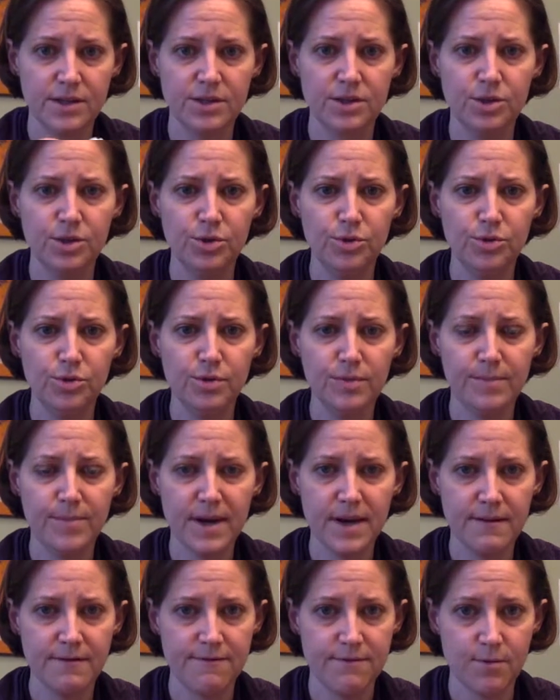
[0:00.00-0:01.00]
2
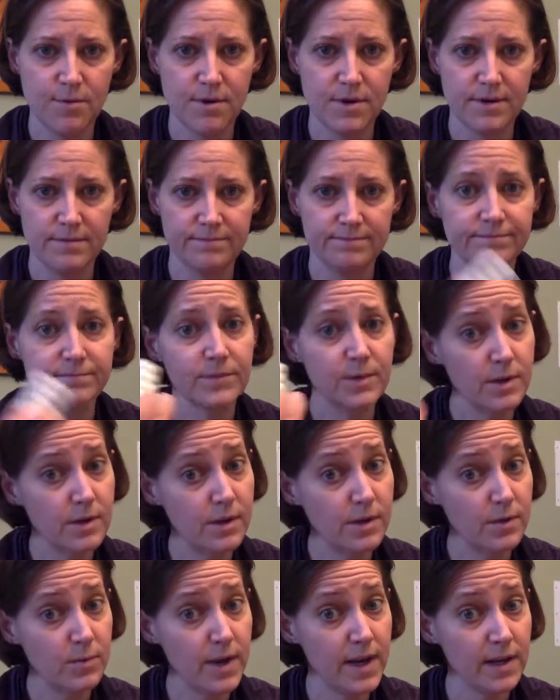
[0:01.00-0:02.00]
by 4.
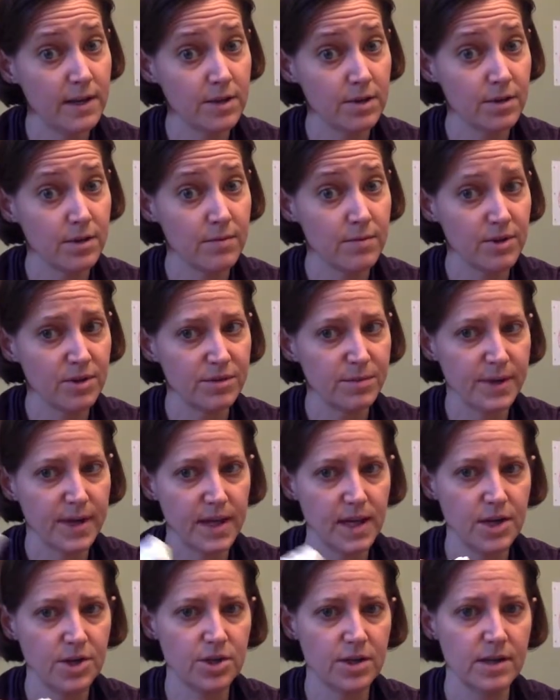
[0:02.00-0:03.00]
Good way to learn
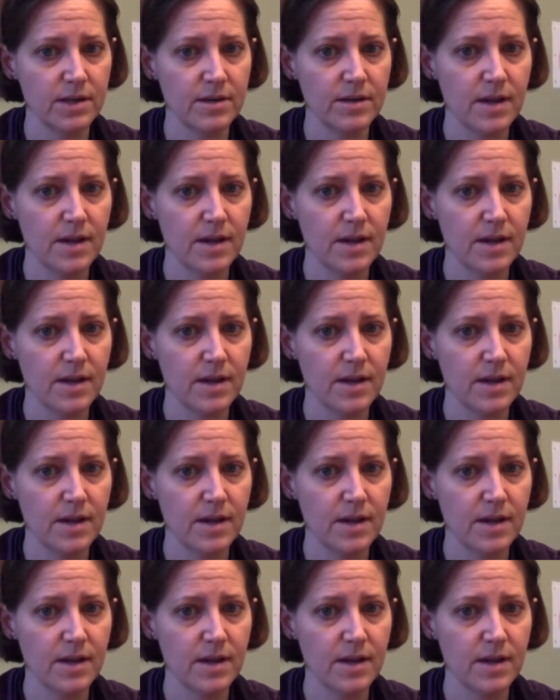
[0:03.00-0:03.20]
multiplication.